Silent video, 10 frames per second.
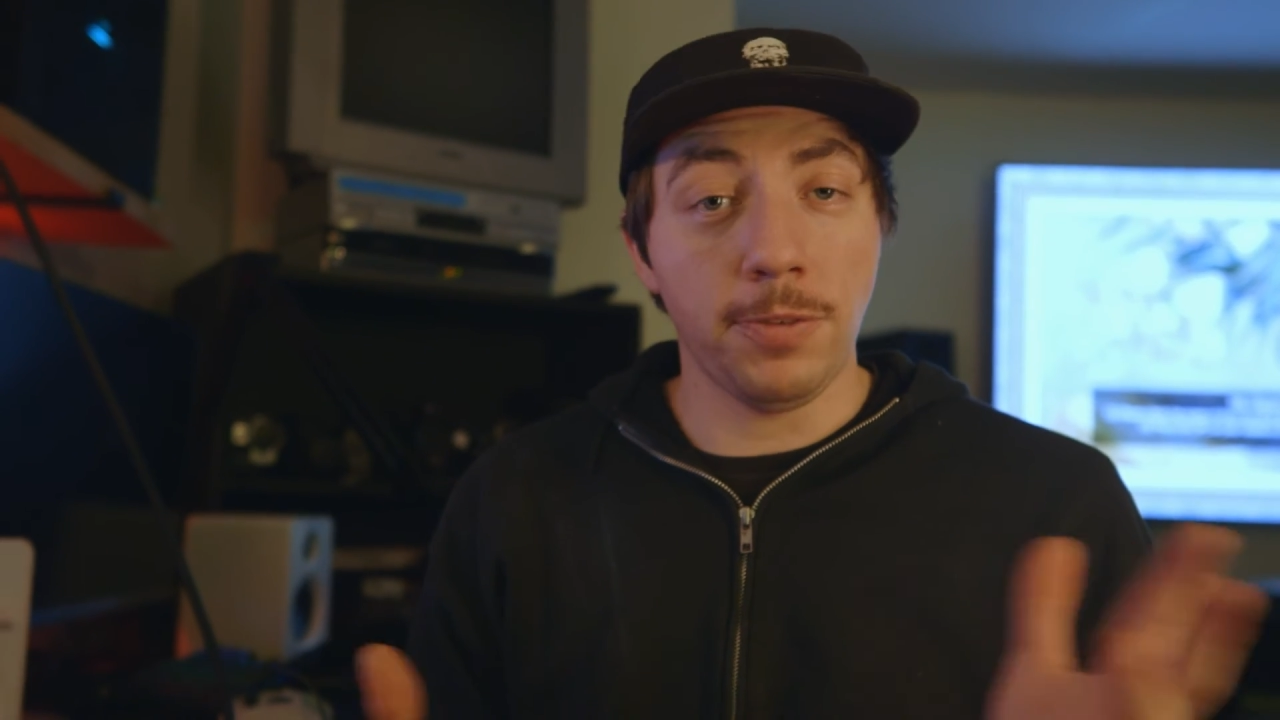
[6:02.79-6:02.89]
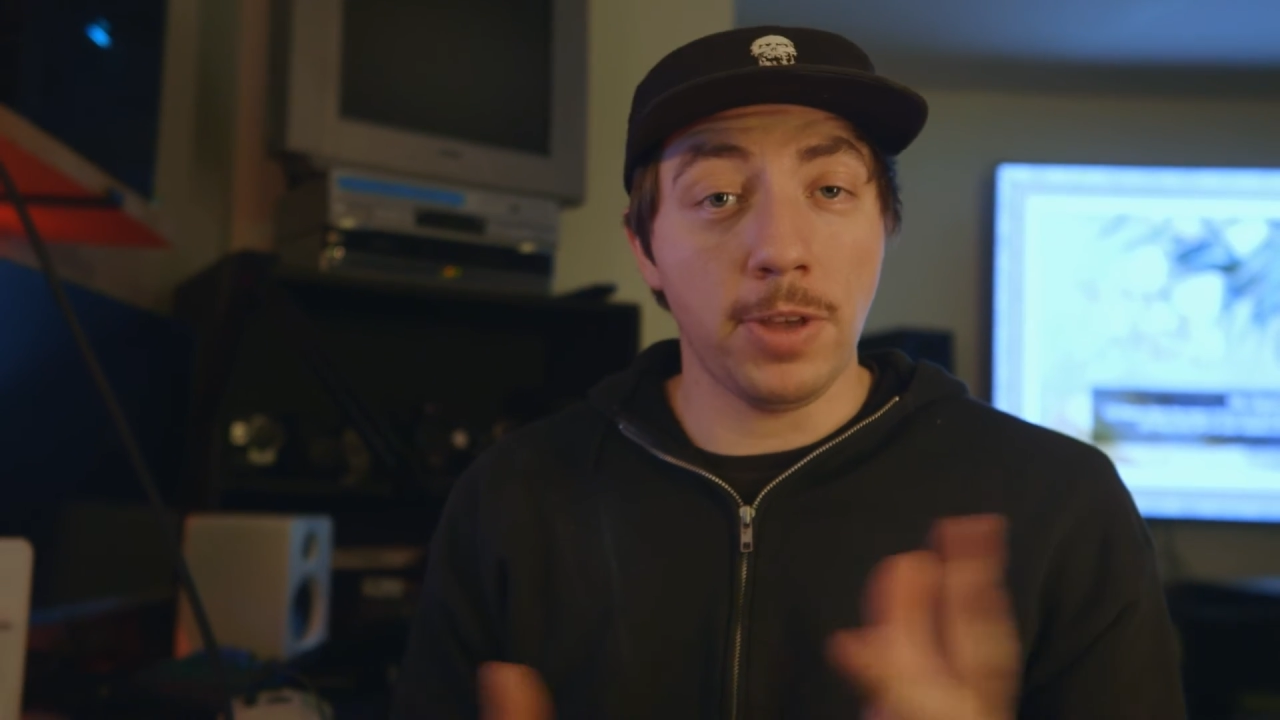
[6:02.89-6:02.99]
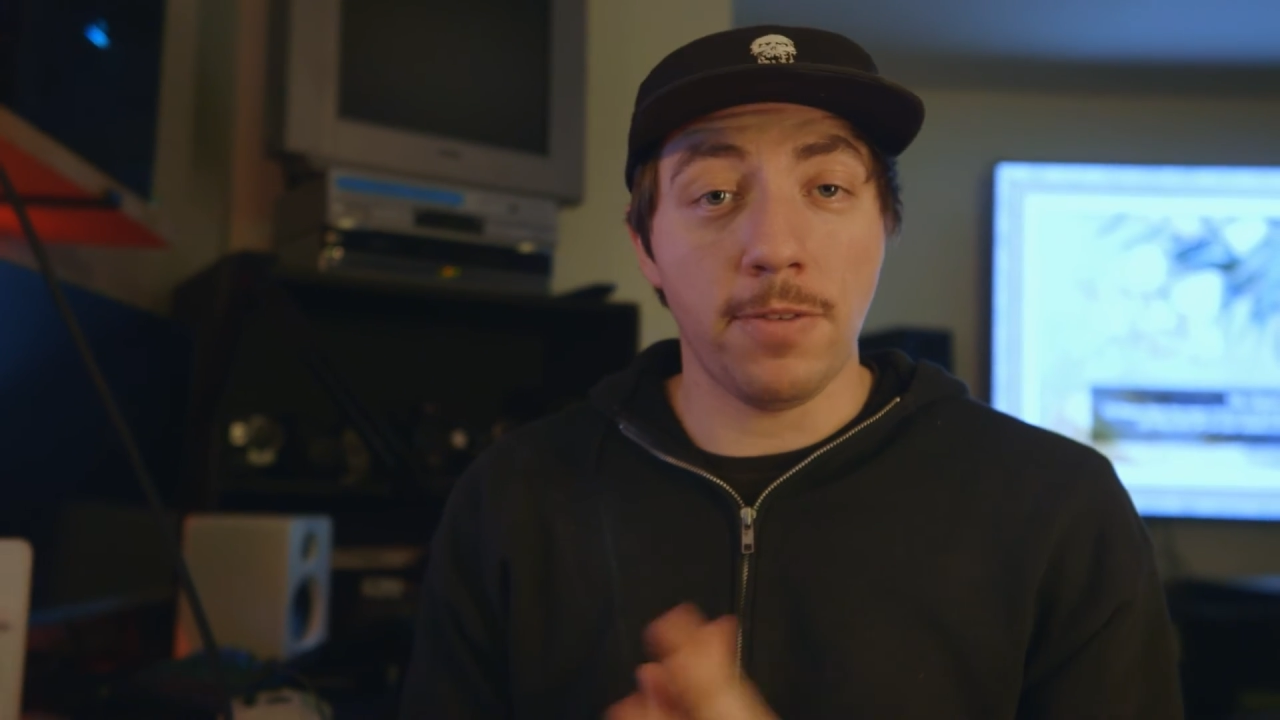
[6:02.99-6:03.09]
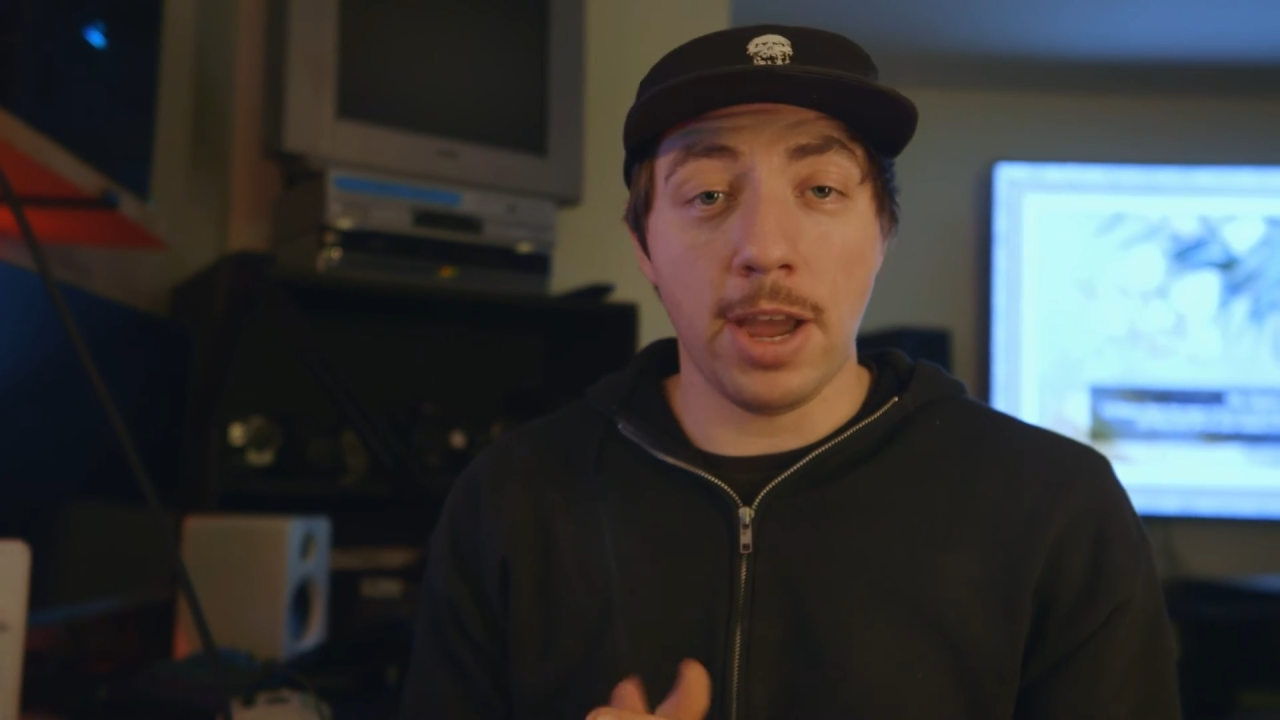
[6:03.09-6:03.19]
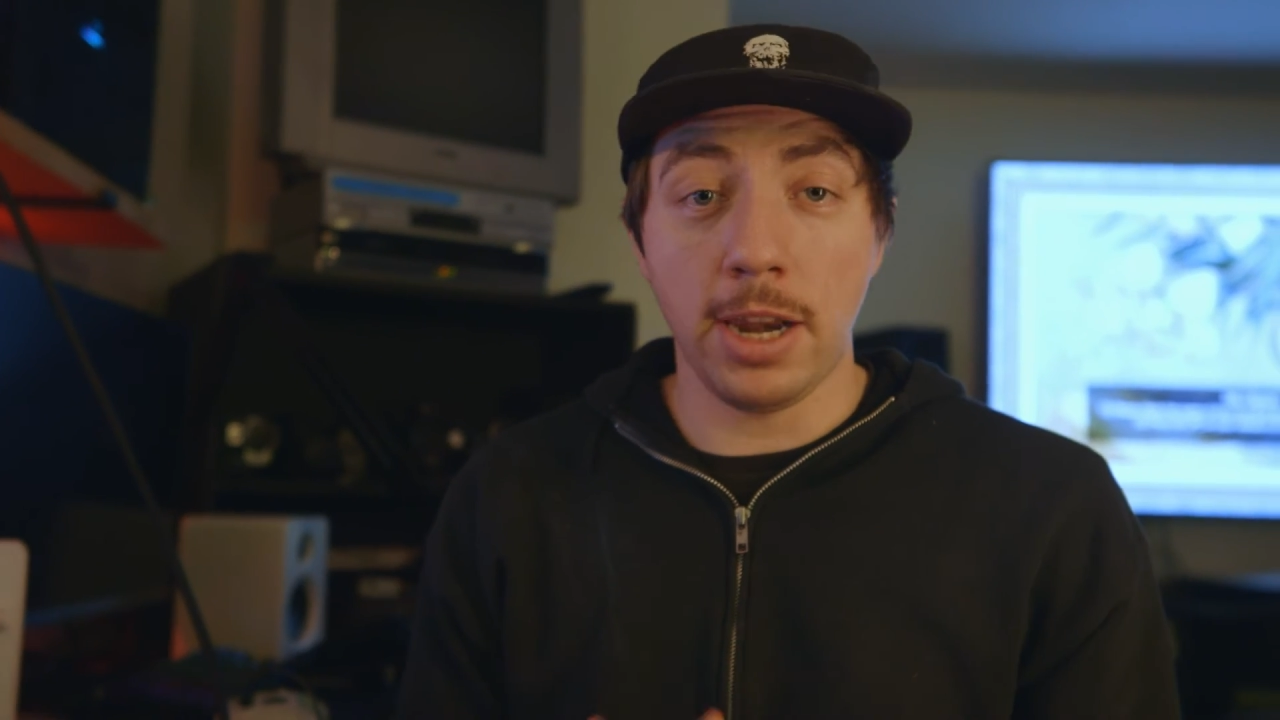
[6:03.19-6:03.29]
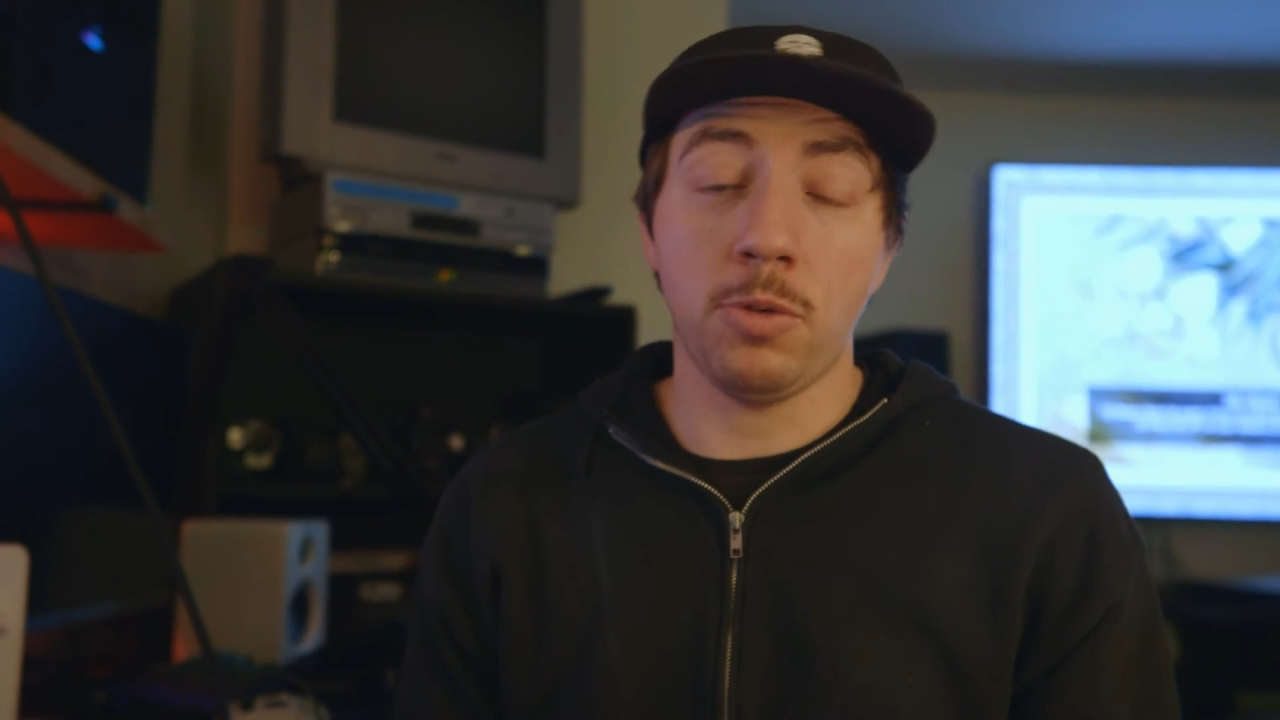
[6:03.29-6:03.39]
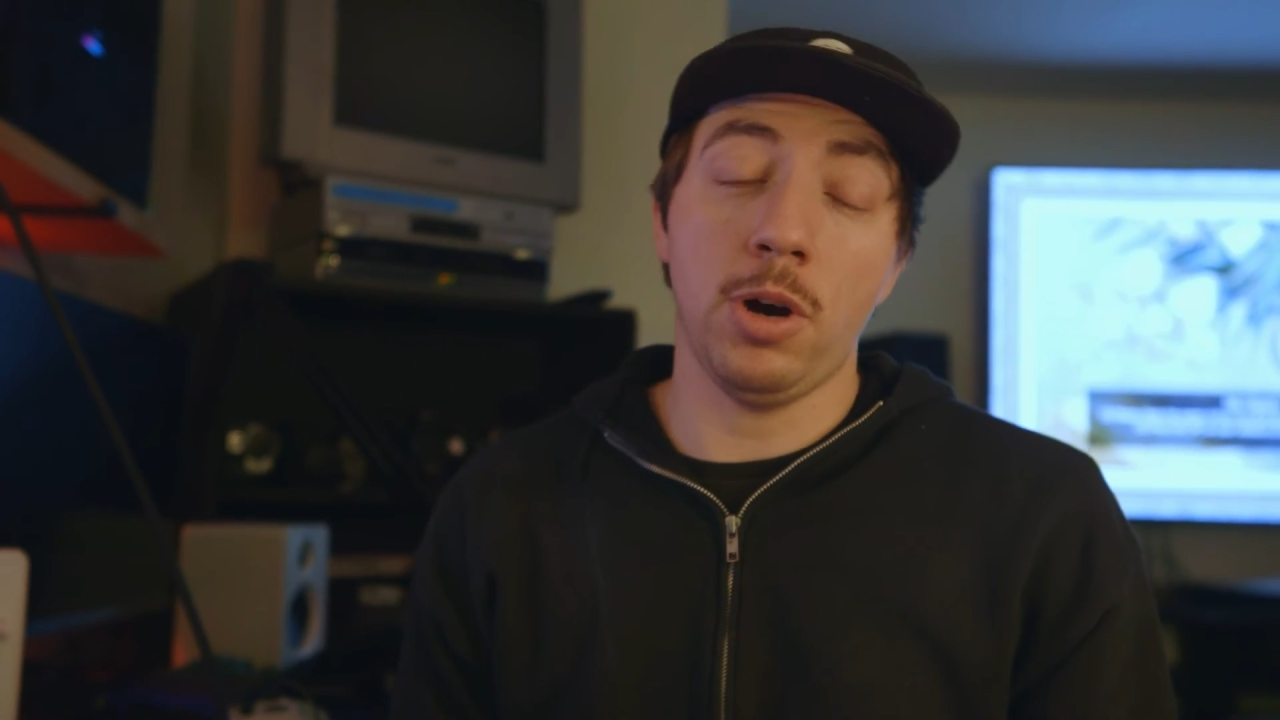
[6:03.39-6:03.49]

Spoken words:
If you have any